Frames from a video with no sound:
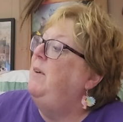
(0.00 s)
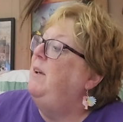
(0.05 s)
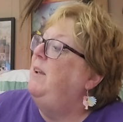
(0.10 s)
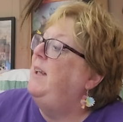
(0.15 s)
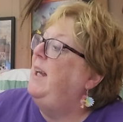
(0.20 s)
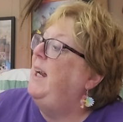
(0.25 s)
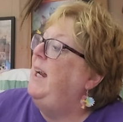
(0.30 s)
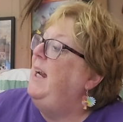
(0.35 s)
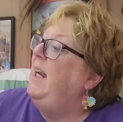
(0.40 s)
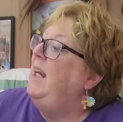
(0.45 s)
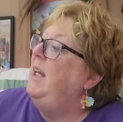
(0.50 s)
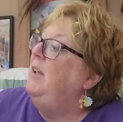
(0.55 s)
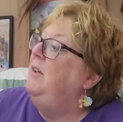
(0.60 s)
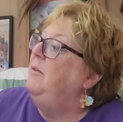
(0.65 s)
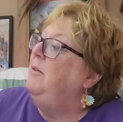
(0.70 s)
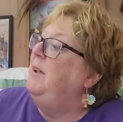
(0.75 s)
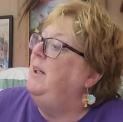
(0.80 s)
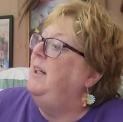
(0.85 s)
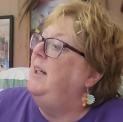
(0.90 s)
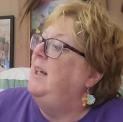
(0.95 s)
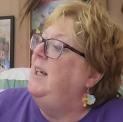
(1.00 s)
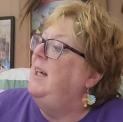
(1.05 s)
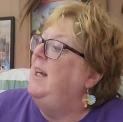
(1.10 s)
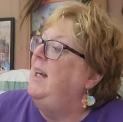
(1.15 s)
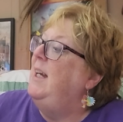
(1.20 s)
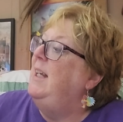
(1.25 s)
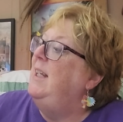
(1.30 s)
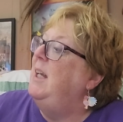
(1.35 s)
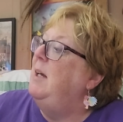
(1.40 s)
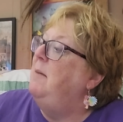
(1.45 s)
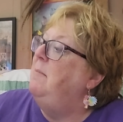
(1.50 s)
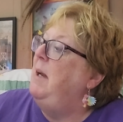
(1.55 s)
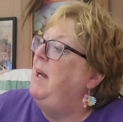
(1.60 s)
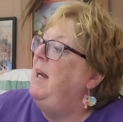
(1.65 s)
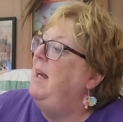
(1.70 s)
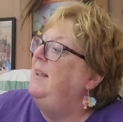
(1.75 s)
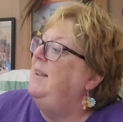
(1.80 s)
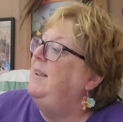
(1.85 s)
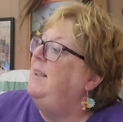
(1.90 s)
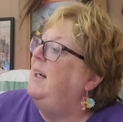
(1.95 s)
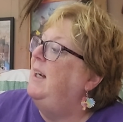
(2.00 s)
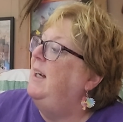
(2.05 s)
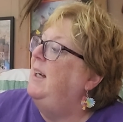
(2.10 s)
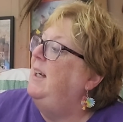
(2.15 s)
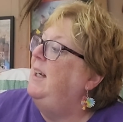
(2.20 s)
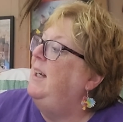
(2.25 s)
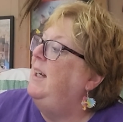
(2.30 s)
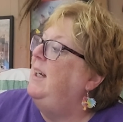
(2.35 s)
with Andrea and Amanda